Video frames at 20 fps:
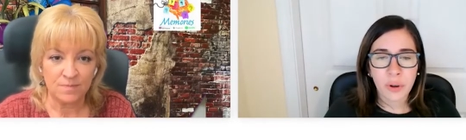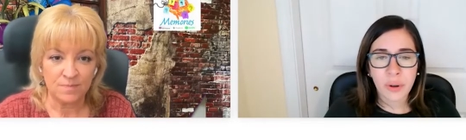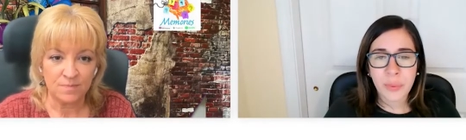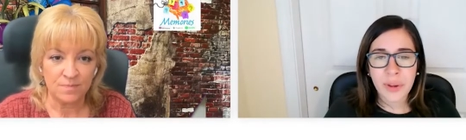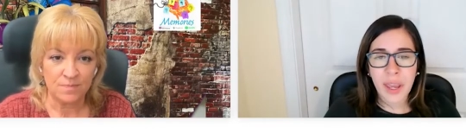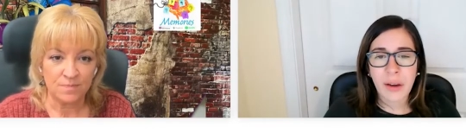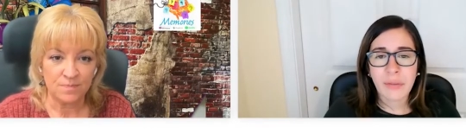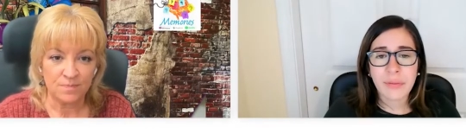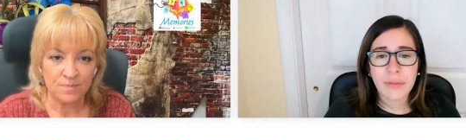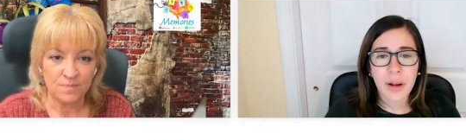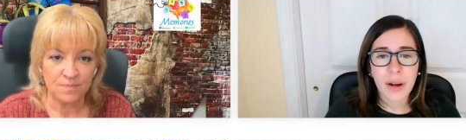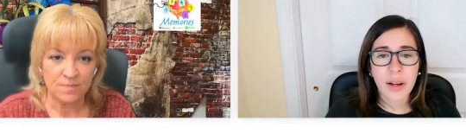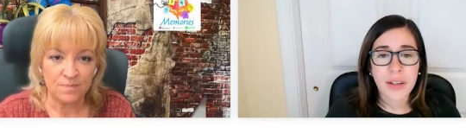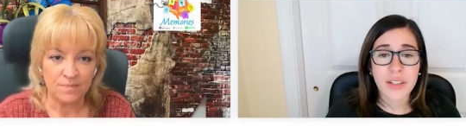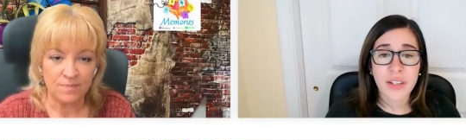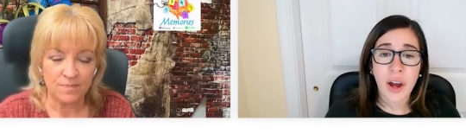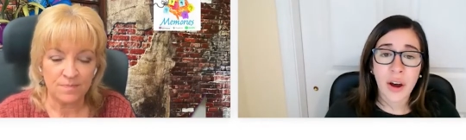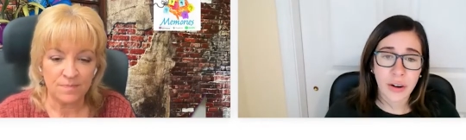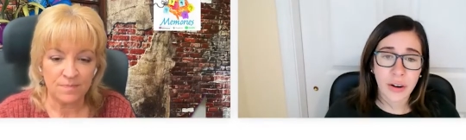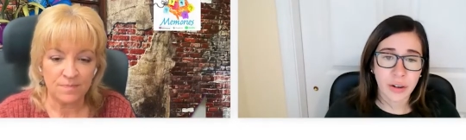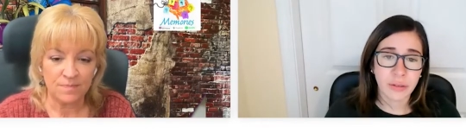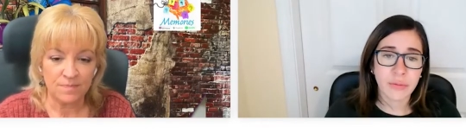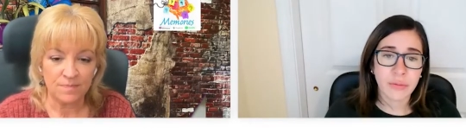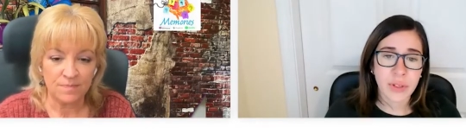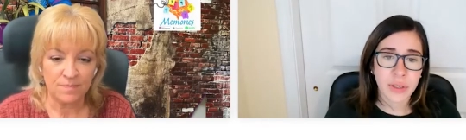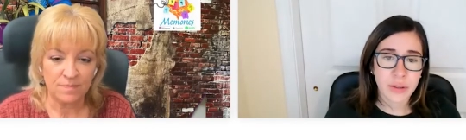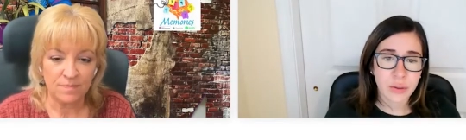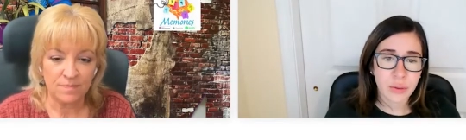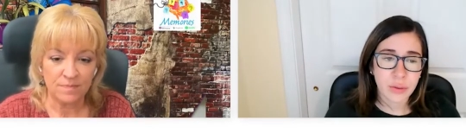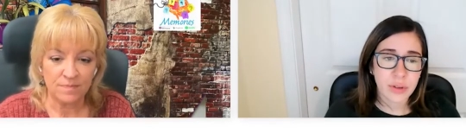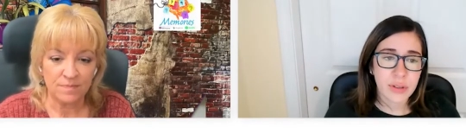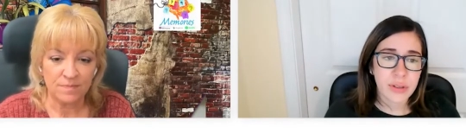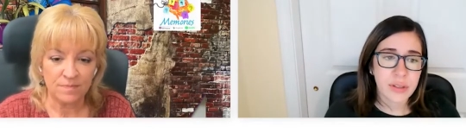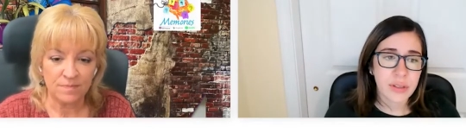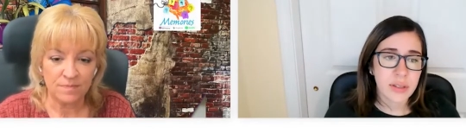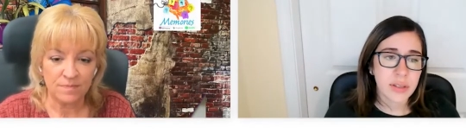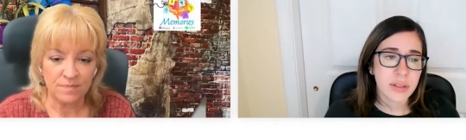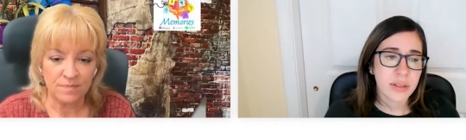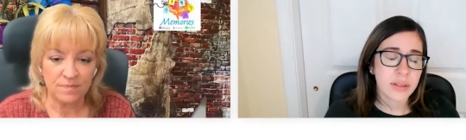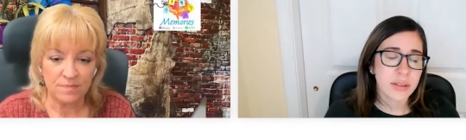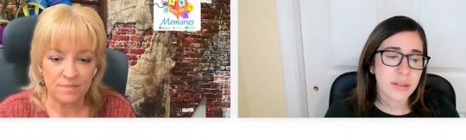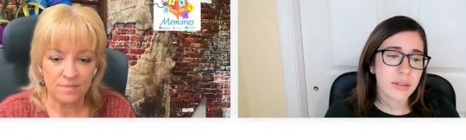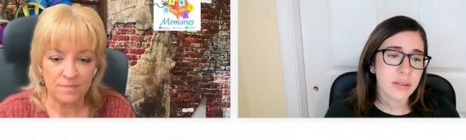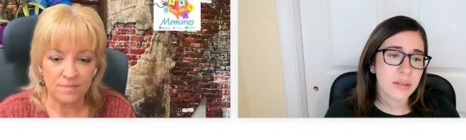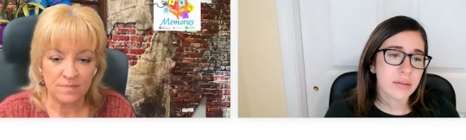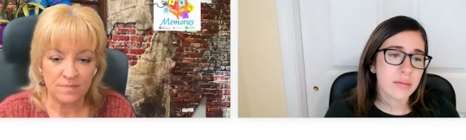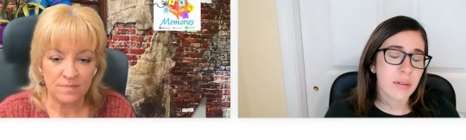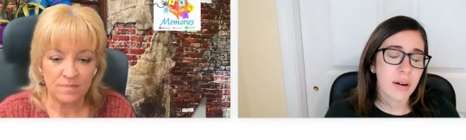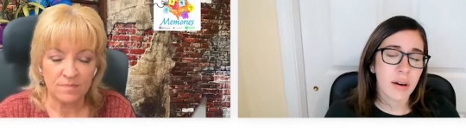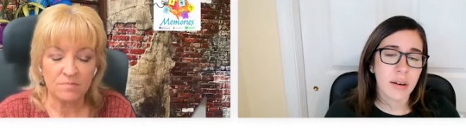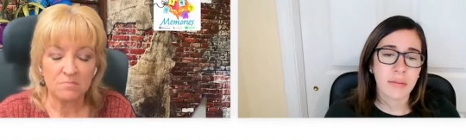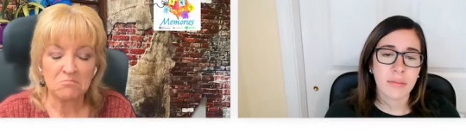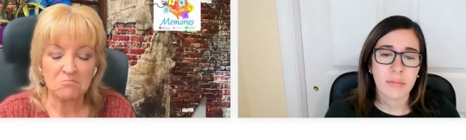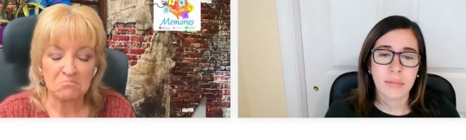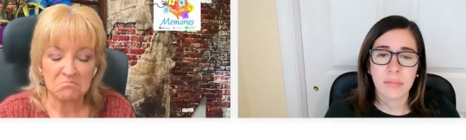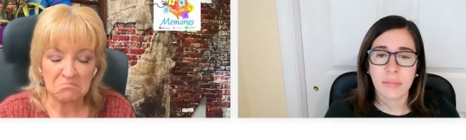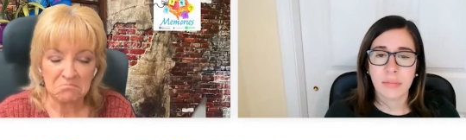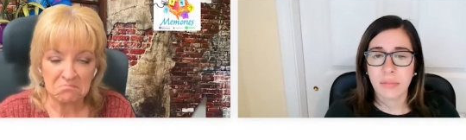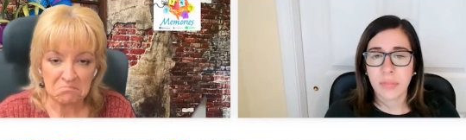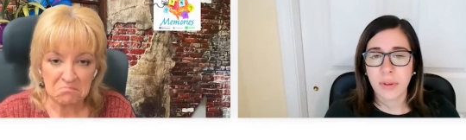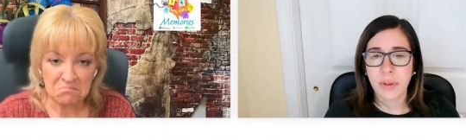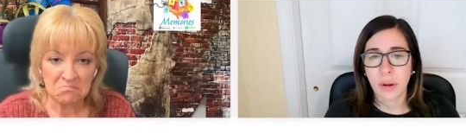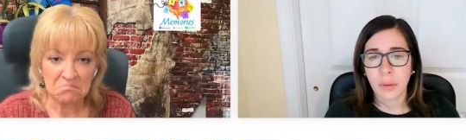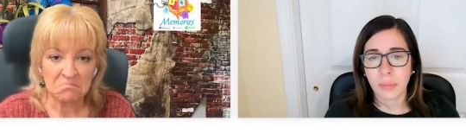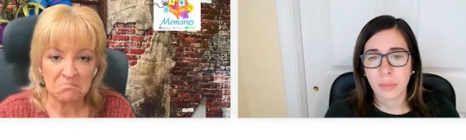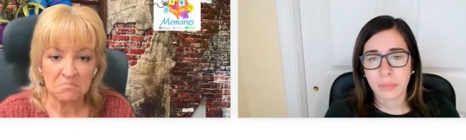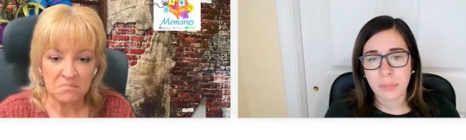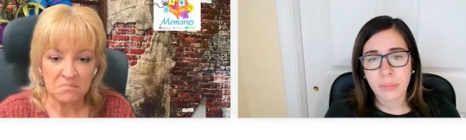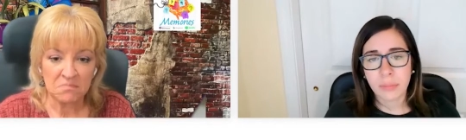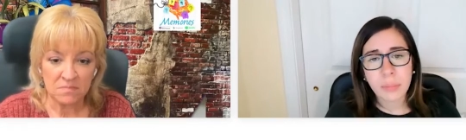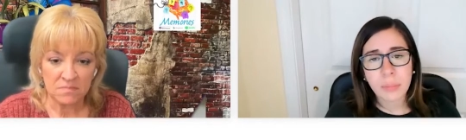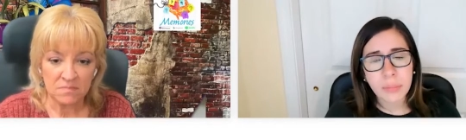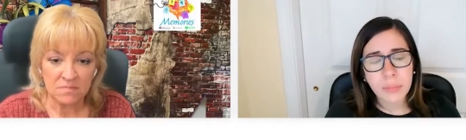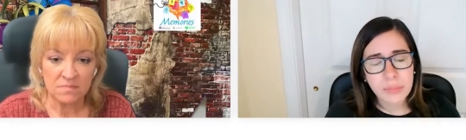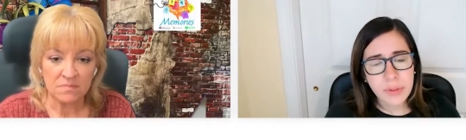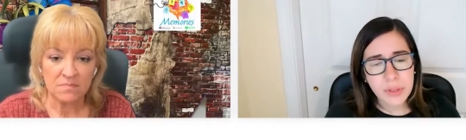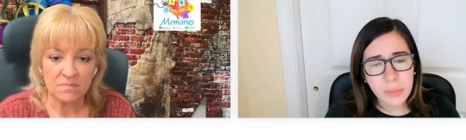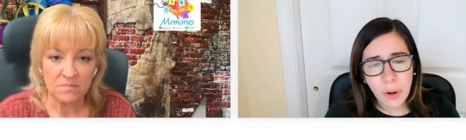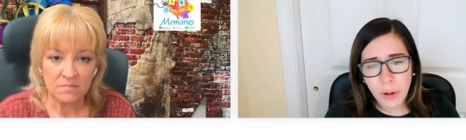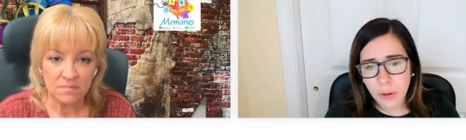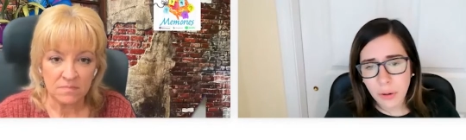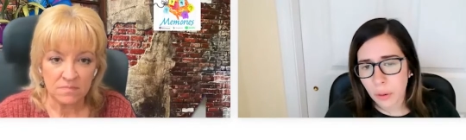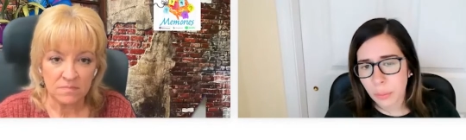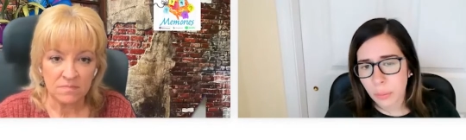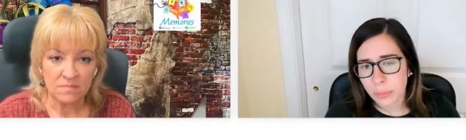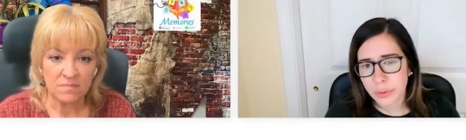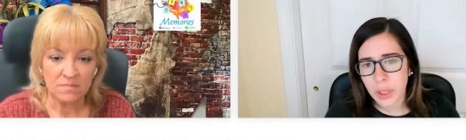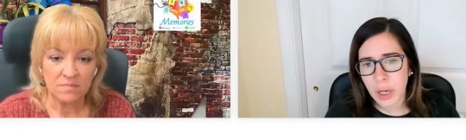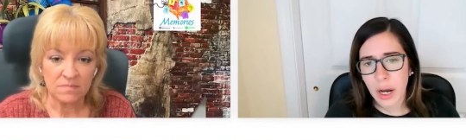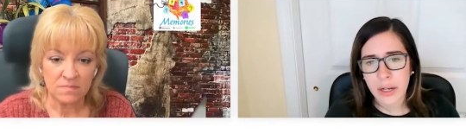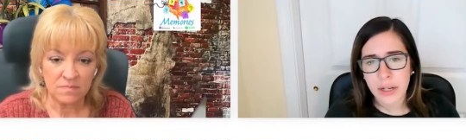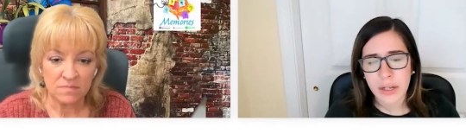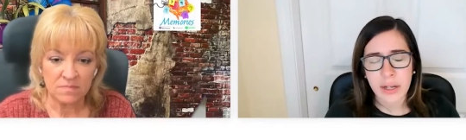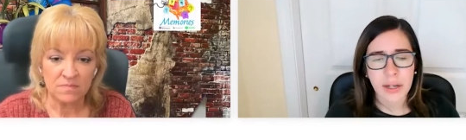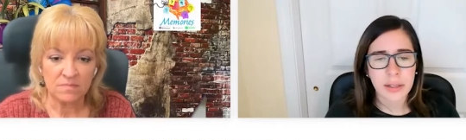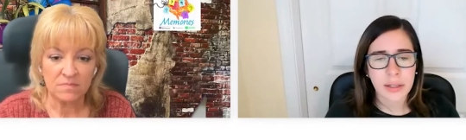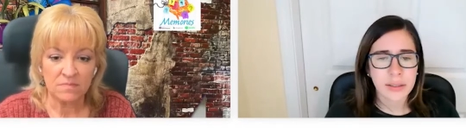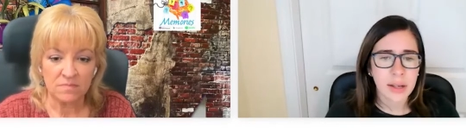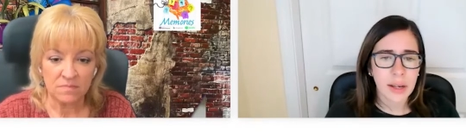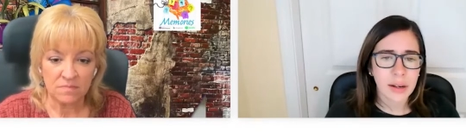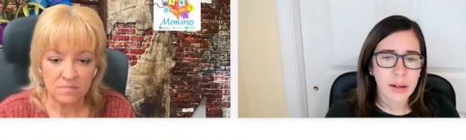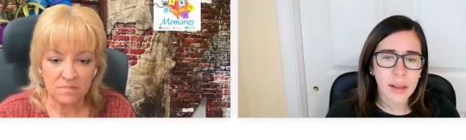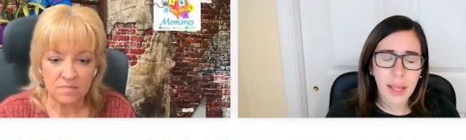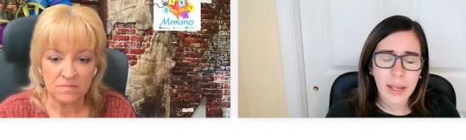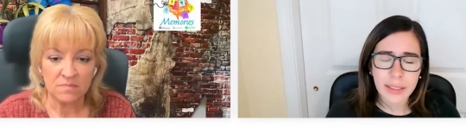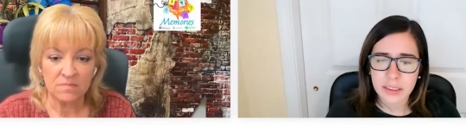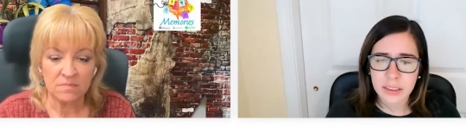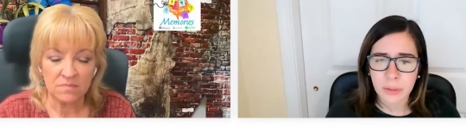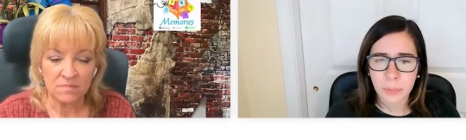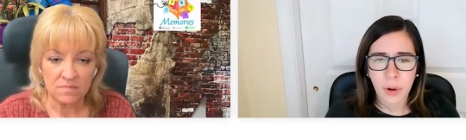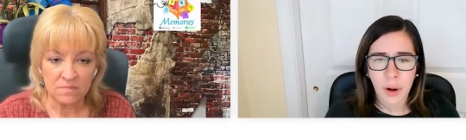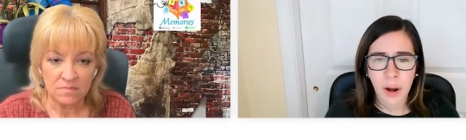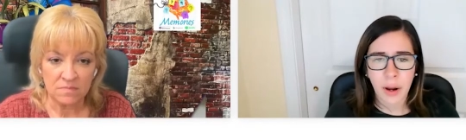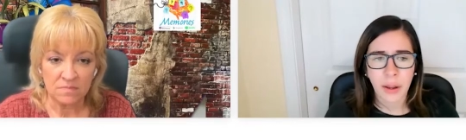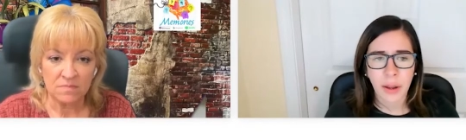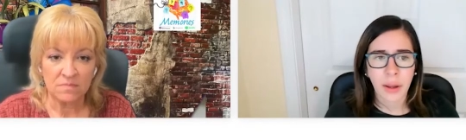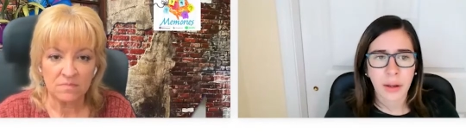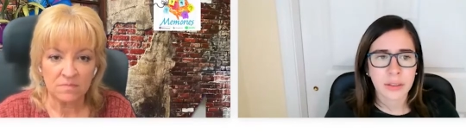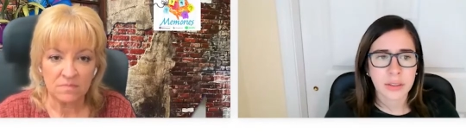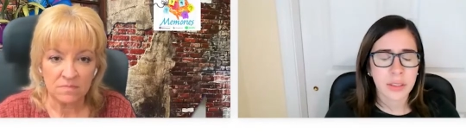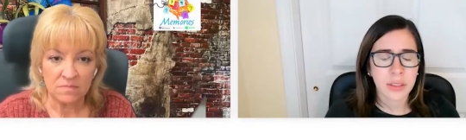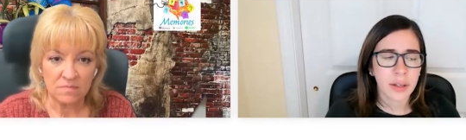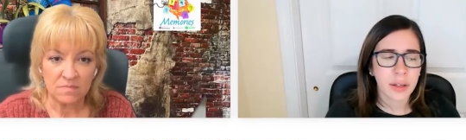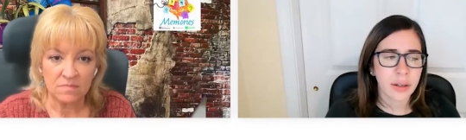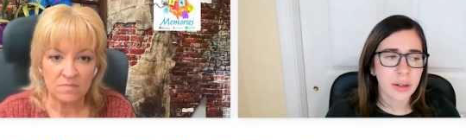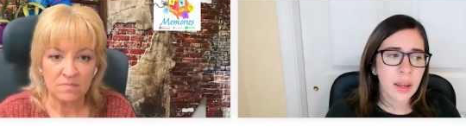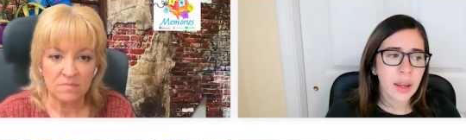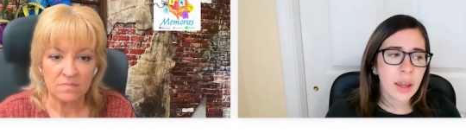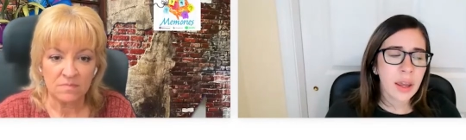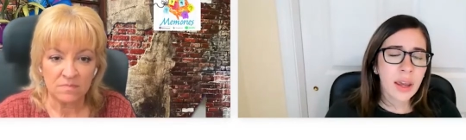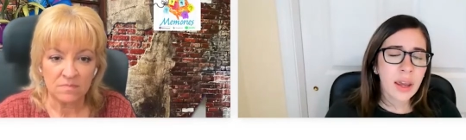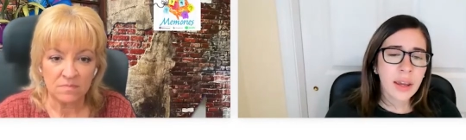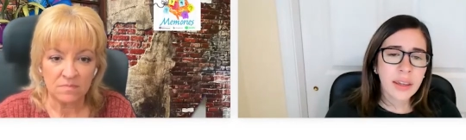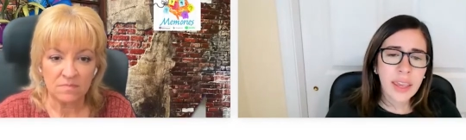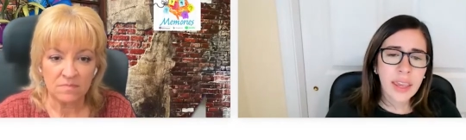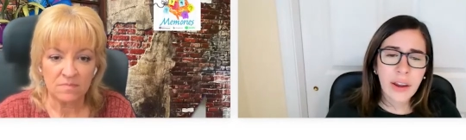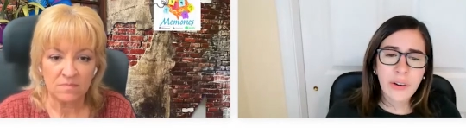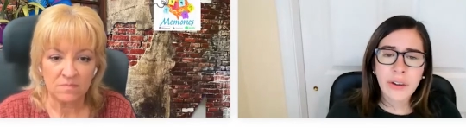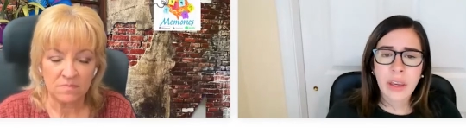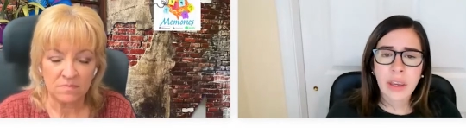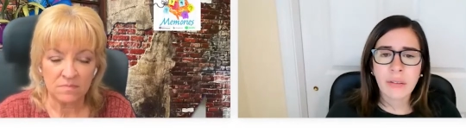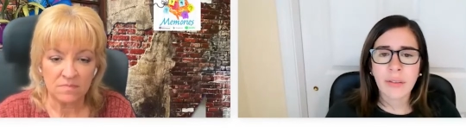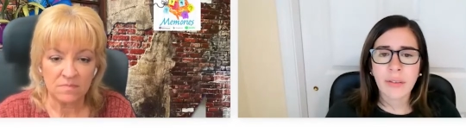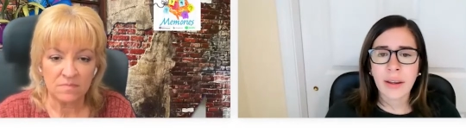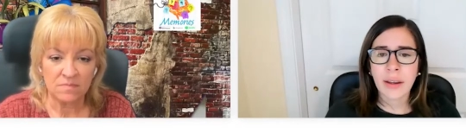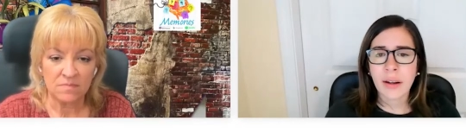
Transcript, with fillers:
Speaker 1: We have a ton of resources on, you know, smart home products, on Alexa products, on caregiving